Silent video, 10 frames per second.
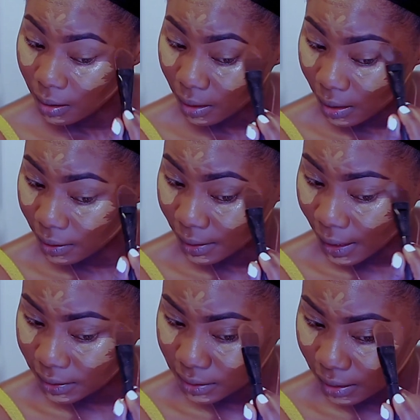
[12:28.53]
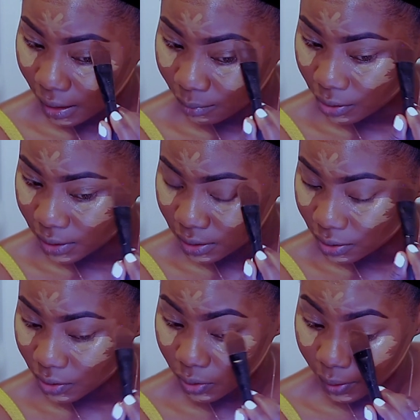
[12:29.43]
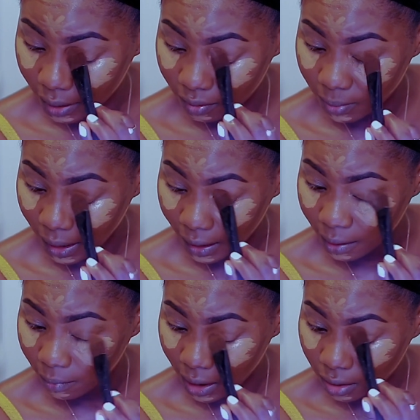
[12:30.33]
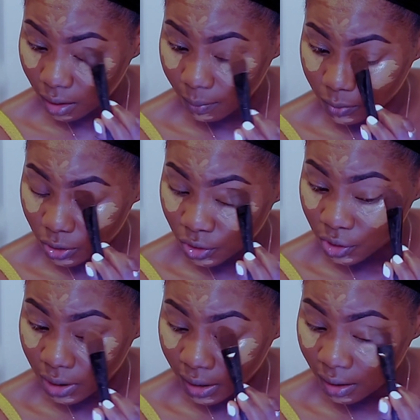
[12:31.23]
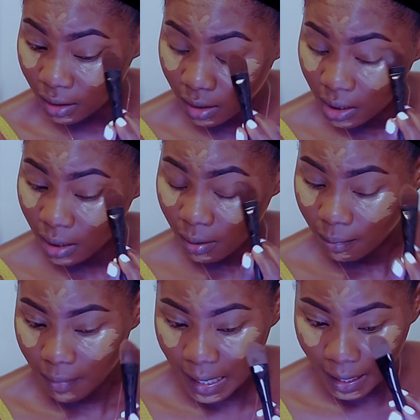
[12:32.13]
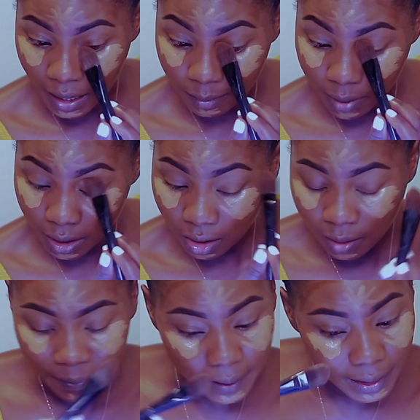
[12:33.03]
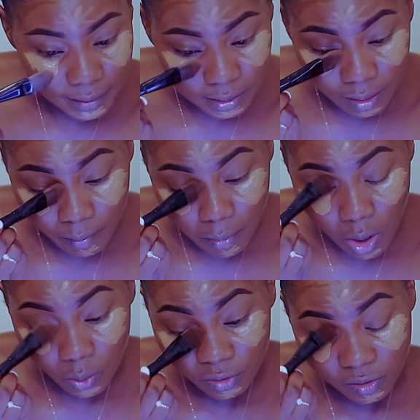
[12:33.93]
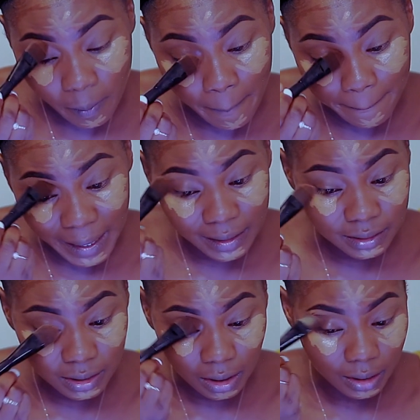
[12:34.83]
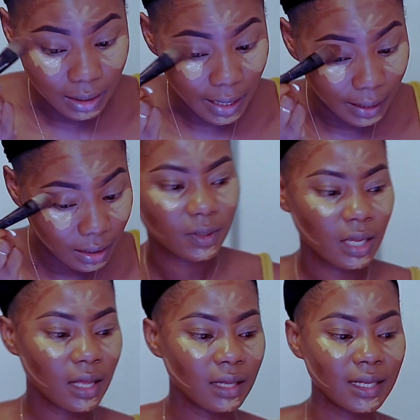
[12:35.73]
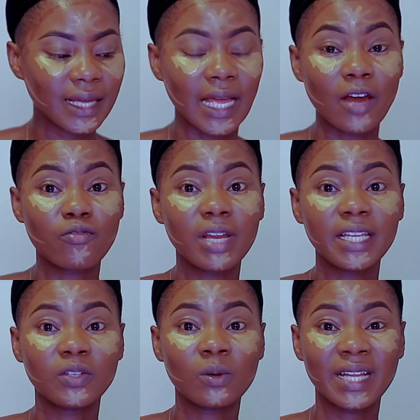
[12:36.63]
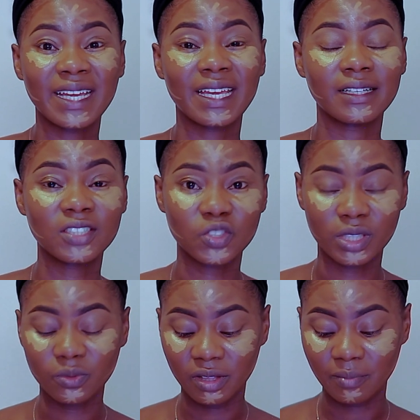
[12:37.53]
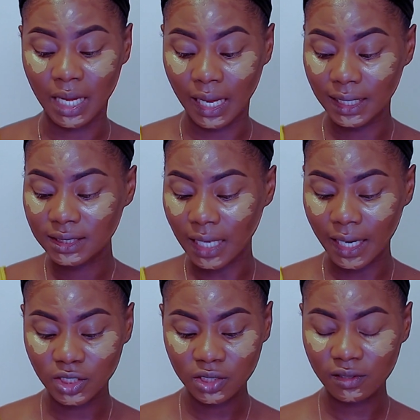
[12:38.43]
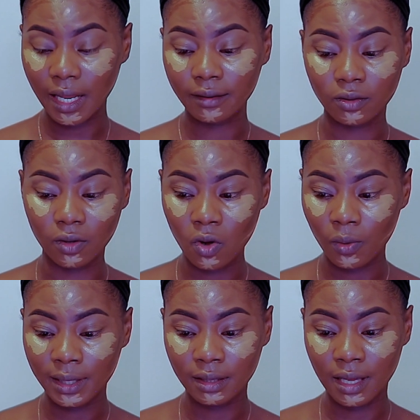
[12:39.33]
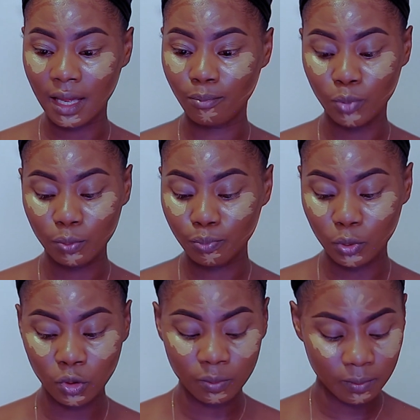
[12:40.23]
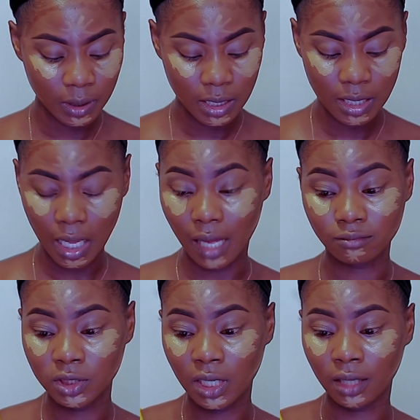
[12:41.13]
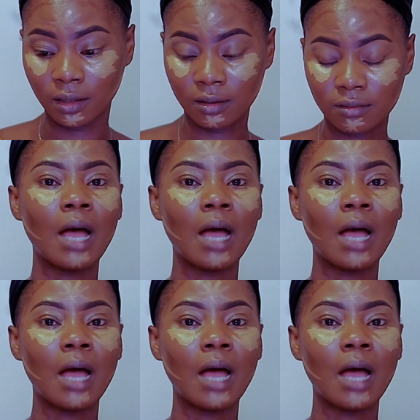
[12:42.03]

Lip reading: And next thing I'm going to do is my eye makeup. Usually my eye makeup is the most basic, like I really don't like any stress with my eyes. I just like to go in there, boom boom, I'm done.